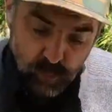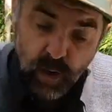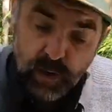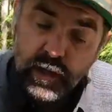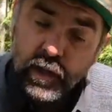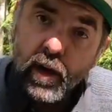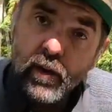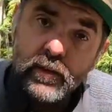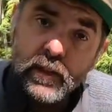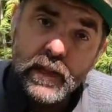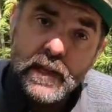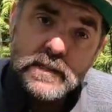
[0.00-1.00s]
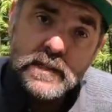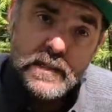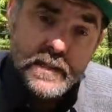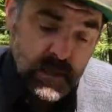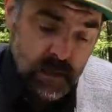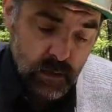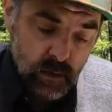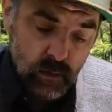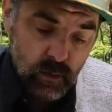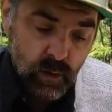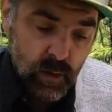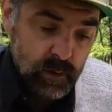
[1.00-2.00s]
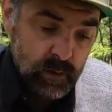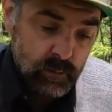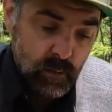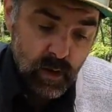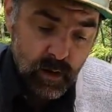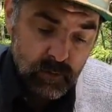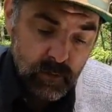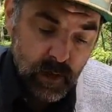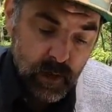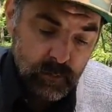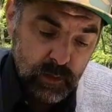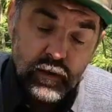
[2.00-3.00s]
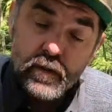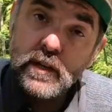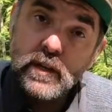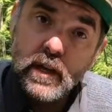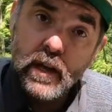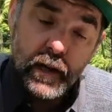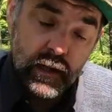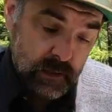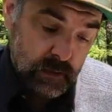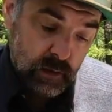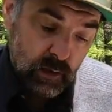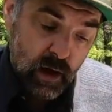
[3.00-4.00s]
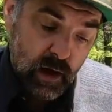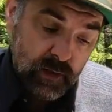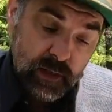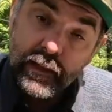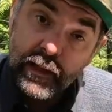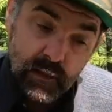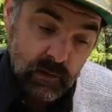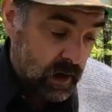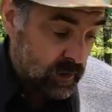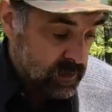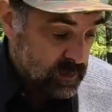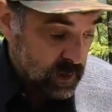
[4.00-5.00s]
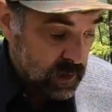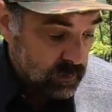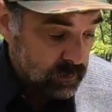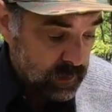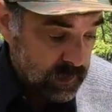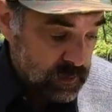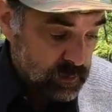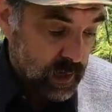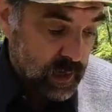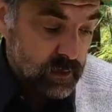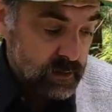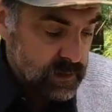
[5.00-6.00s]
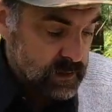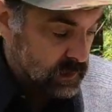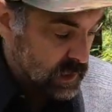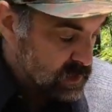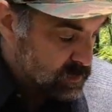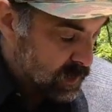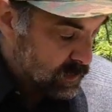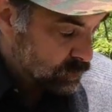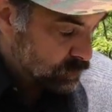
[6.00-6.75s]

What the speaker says: brushing off the lenses or wiping them off. You can use a clean cloth as well, but that's what I use as a lens pen.